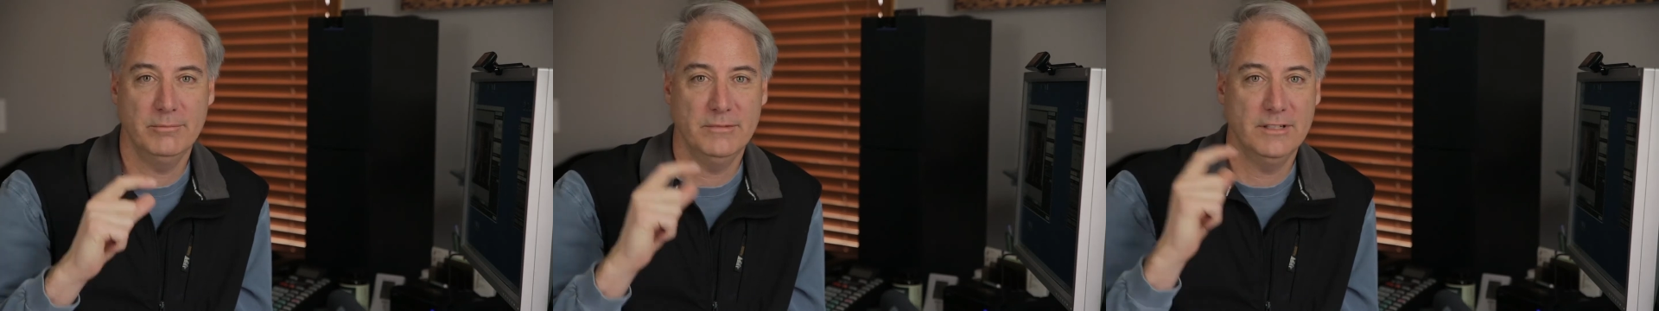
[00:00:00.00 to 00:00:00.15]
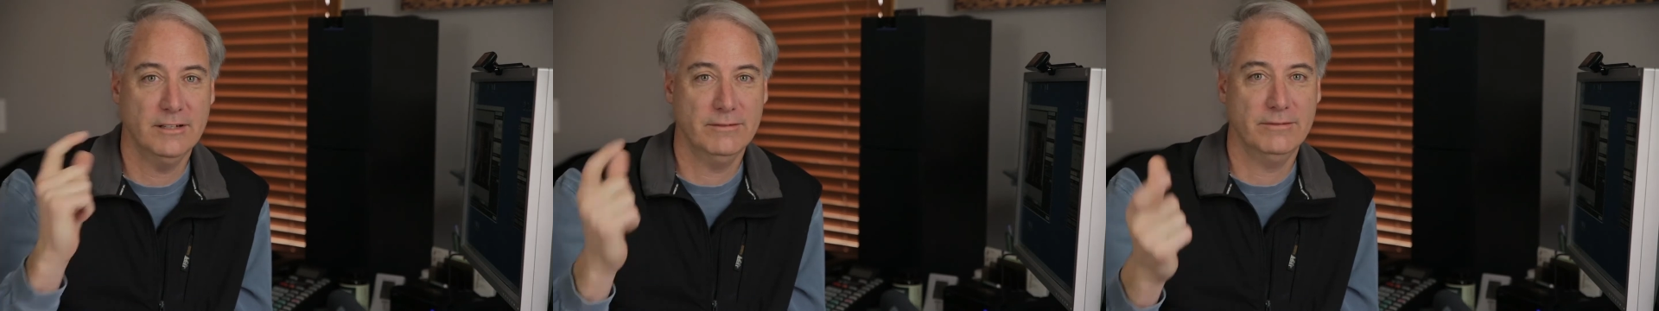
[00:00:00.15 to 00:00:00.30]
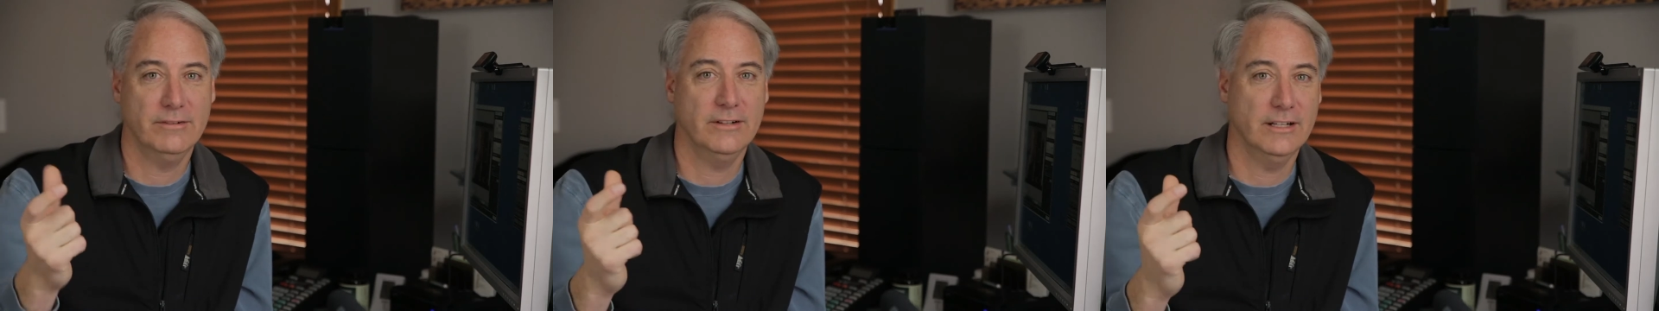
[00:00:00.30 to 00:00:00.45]

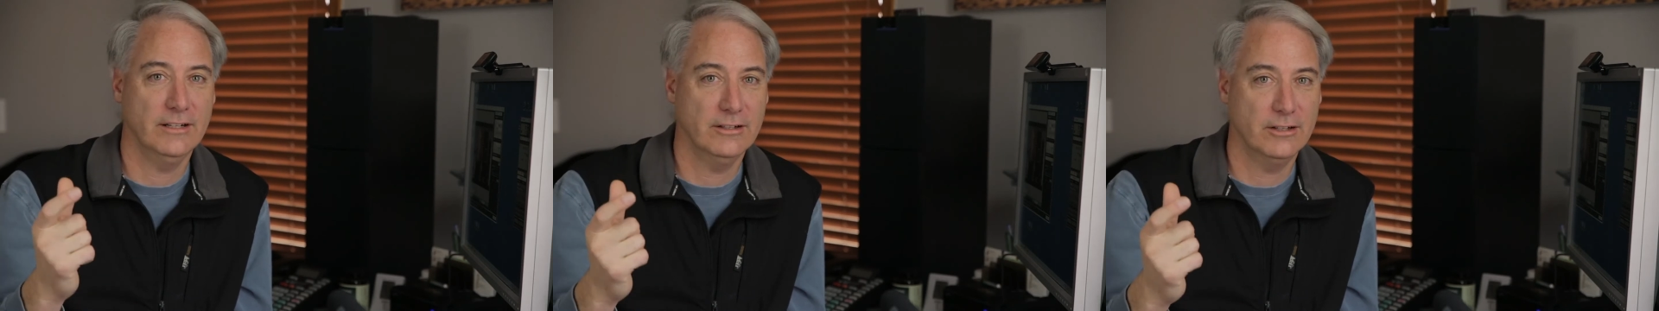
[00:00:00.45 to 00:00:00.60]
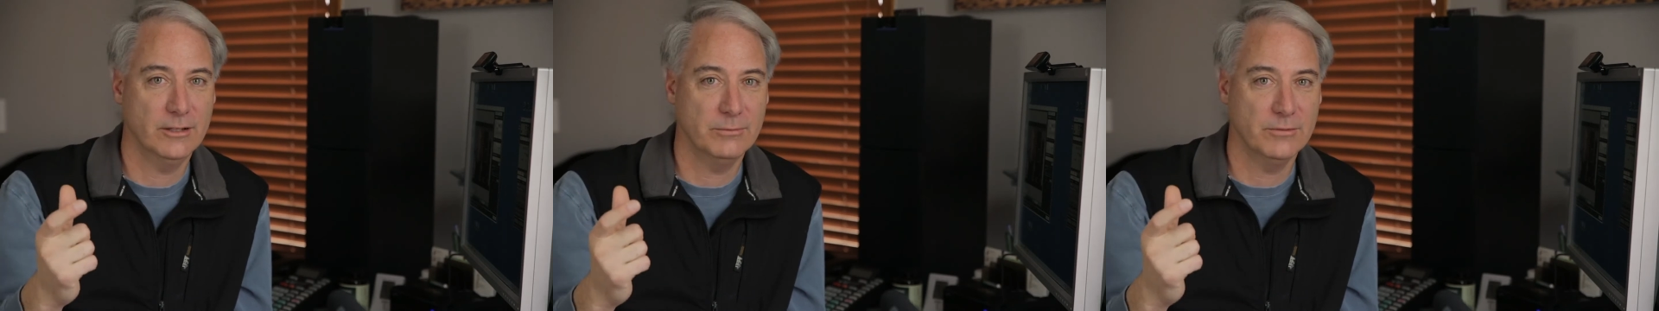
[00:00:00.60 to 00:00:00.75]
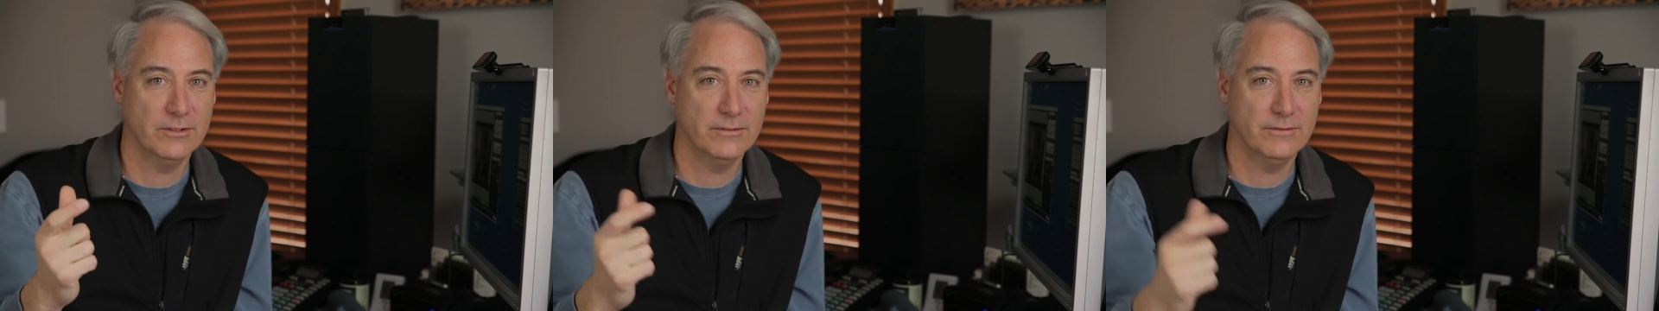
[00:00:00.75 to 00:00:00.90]
different in
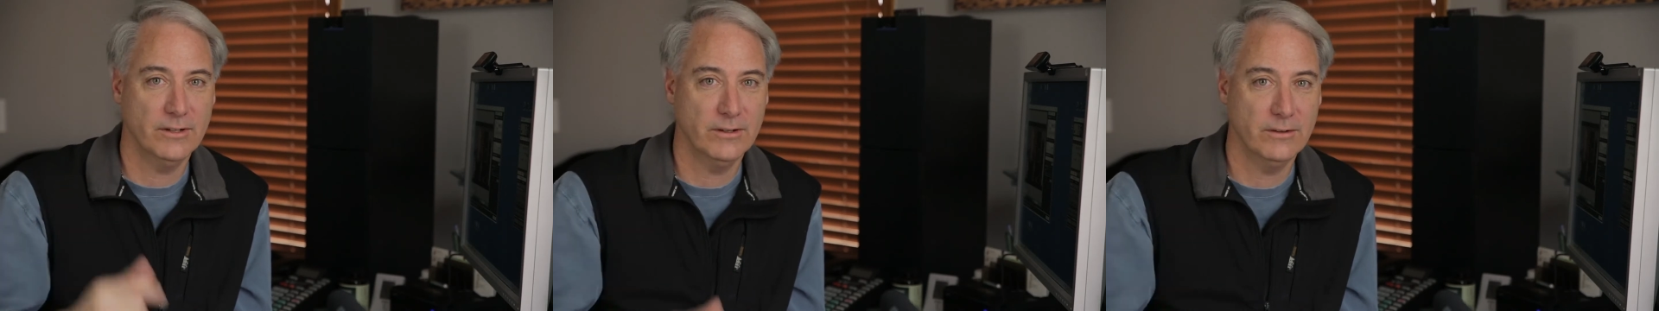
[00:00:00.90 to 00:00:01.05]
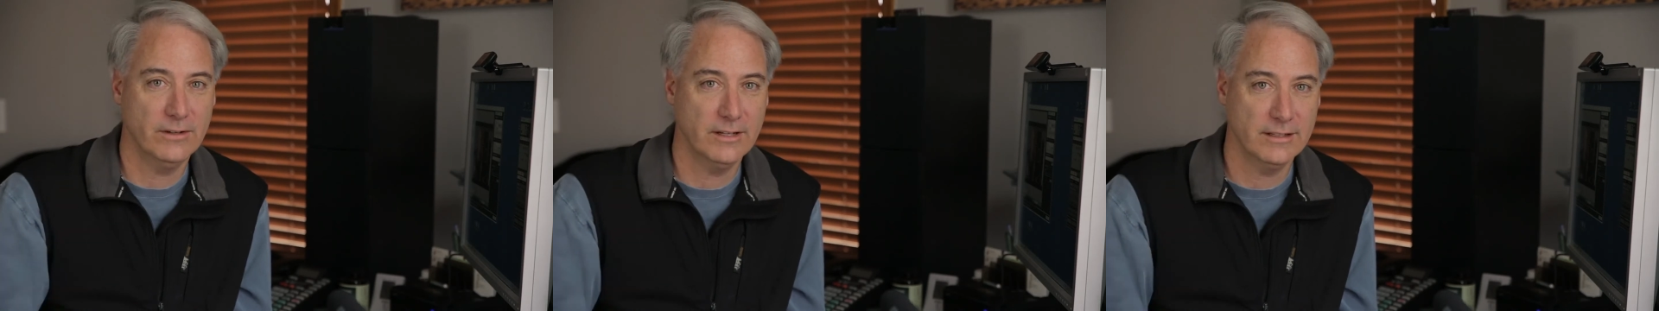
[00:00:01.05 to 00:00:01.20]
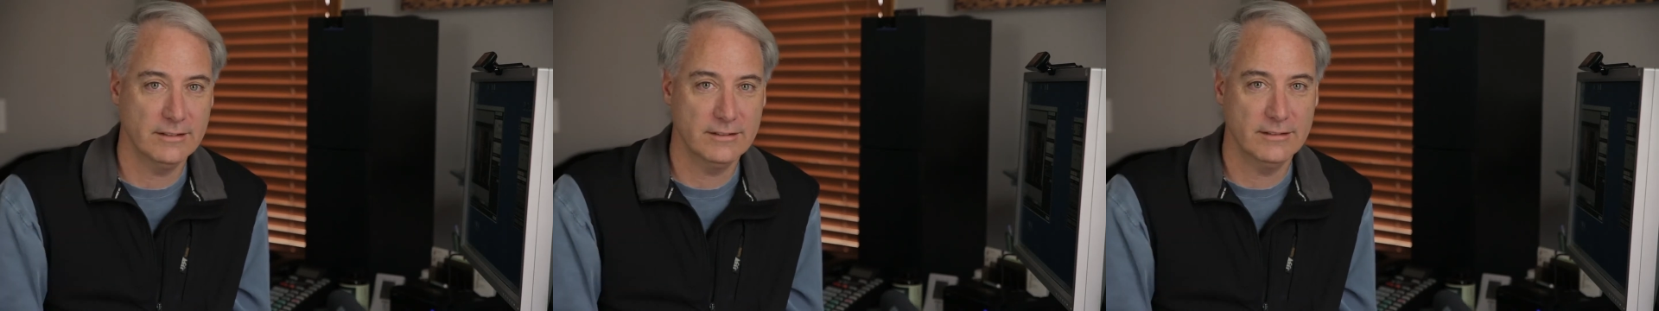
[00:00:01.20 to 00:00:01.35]
terms of
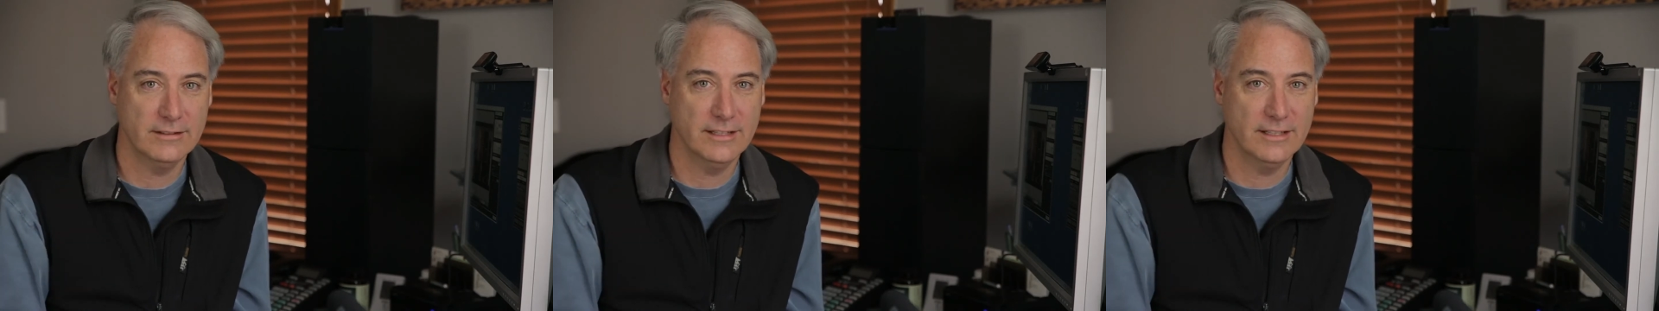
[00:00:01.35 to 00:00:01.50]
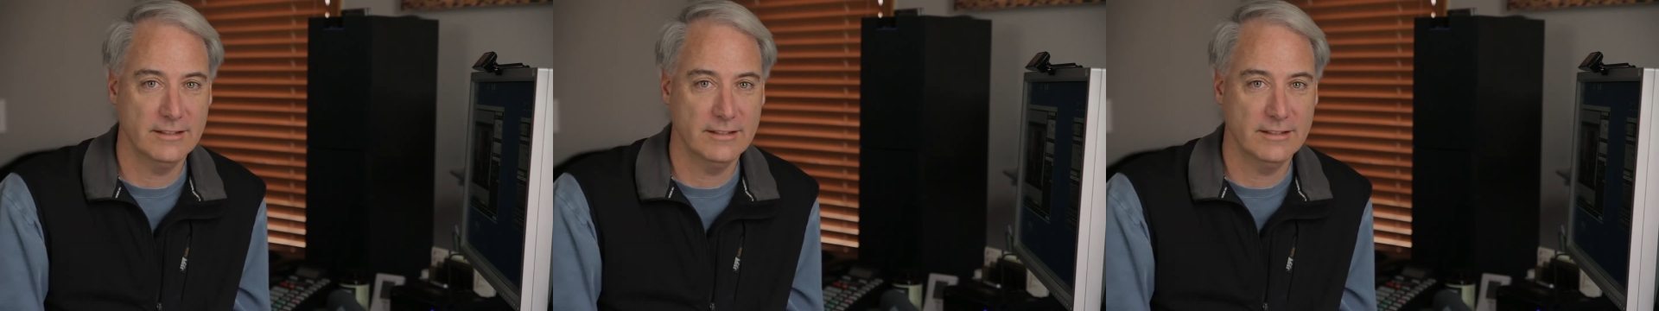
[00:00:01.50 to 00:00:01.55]
focus.